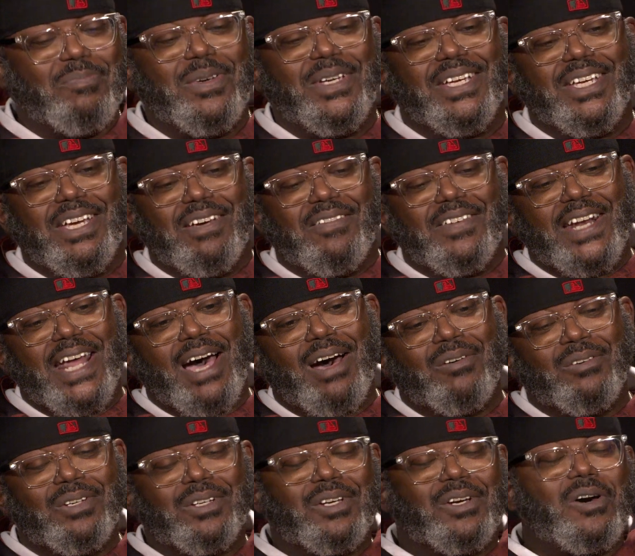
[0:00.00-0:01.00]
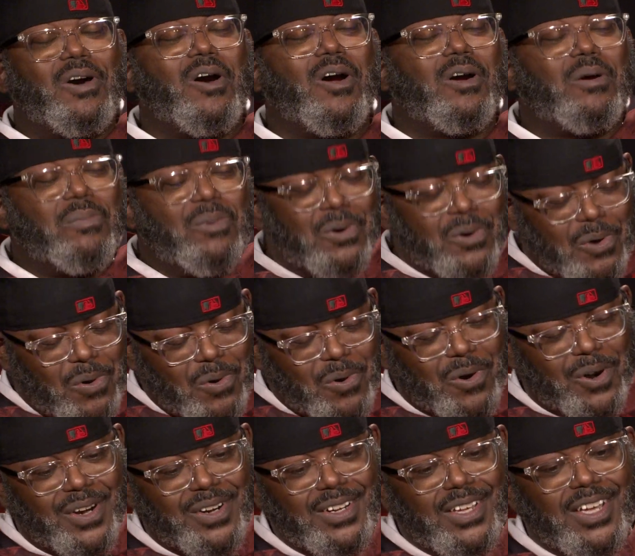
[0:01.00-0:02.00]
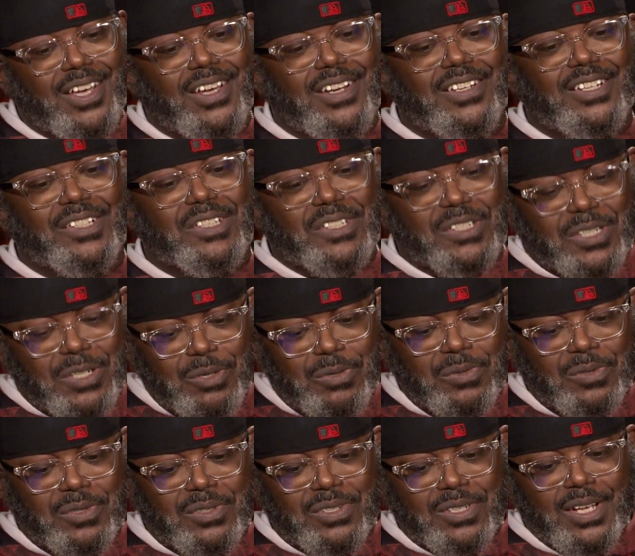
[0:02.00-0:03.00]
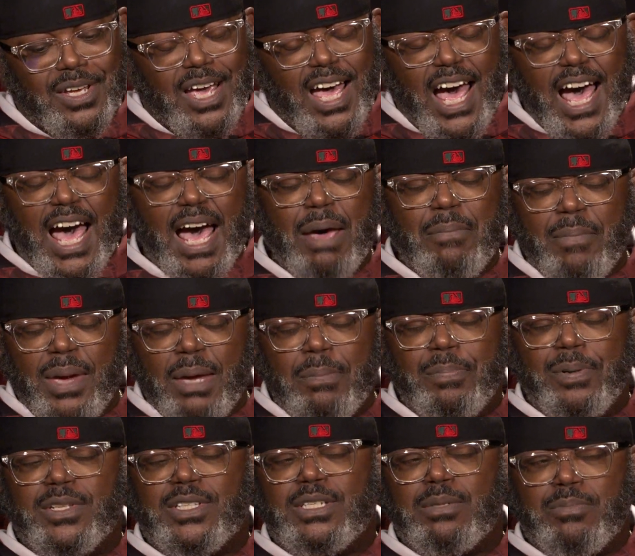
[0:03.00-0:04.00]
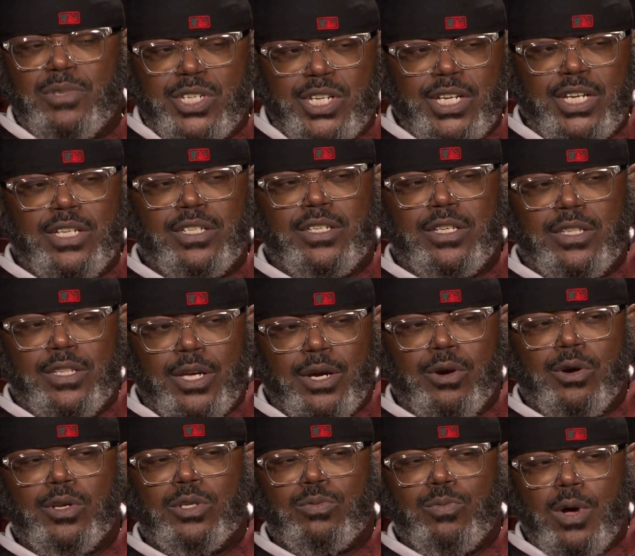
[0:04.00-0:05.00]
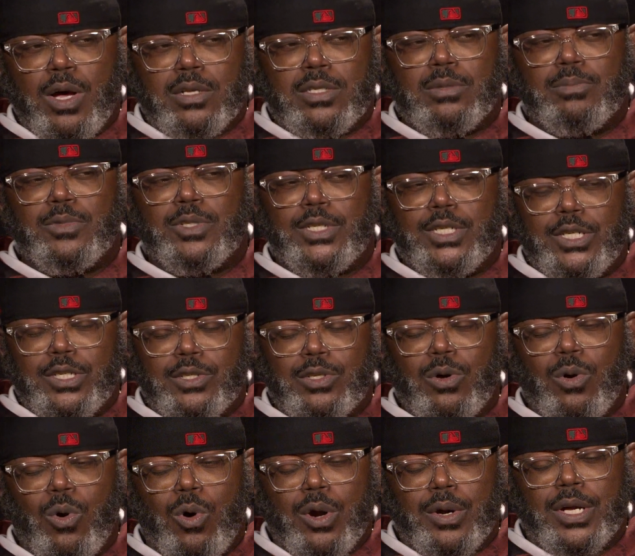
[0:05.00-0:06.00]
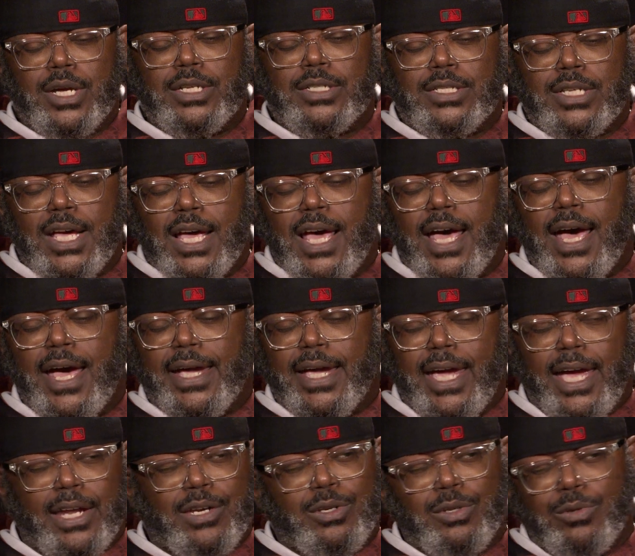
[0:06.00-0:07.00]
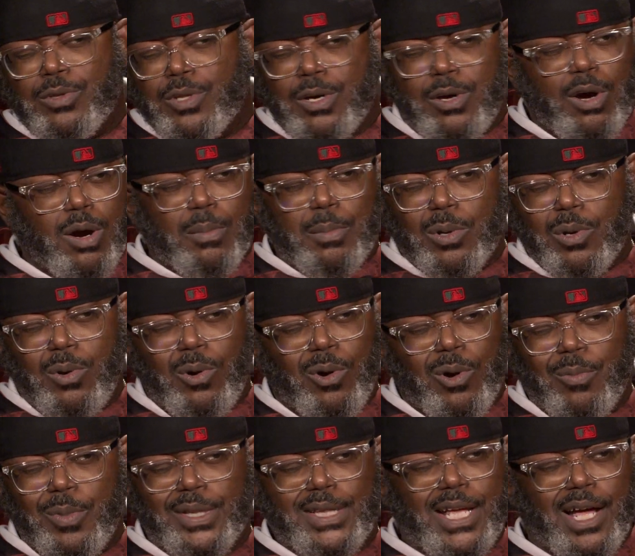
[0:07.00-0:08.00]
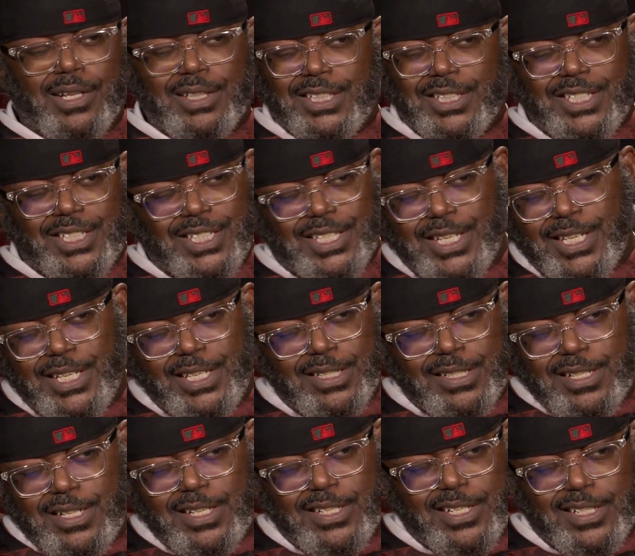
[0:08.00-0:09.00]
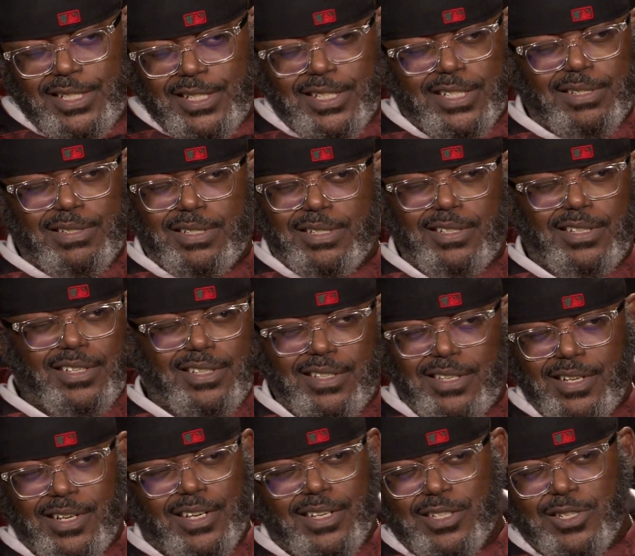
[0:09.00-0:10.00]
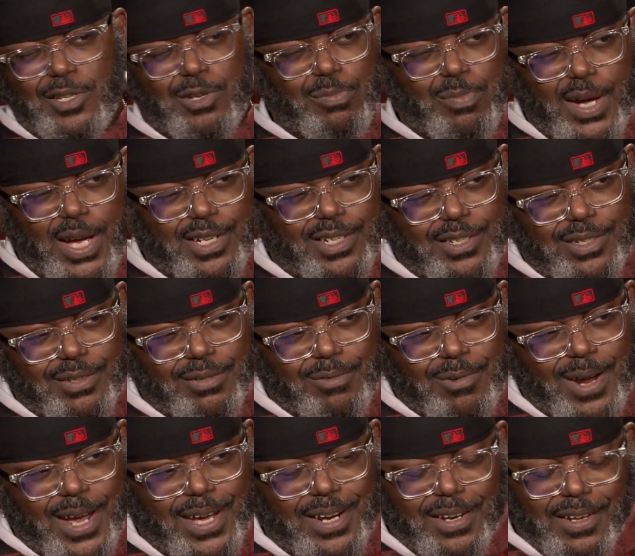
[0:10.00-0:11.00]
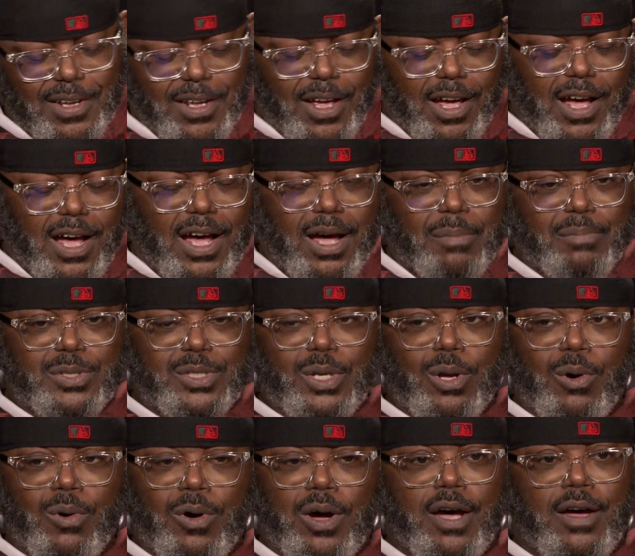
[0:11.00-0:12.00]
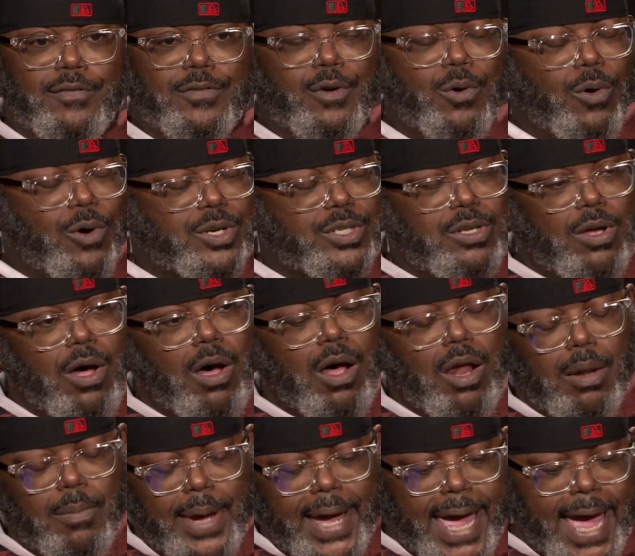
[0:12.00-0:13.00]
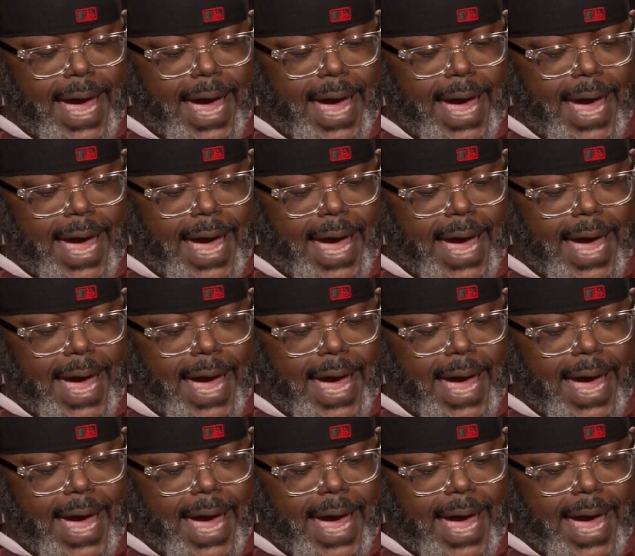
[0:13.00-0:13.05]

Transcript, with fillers: be giving out caramel corn to students. I may put some cheese in there as well, some cheese corn, because can't do the caramel corn without the cheese, because it just it's too much, right? Um, so, of course, all of my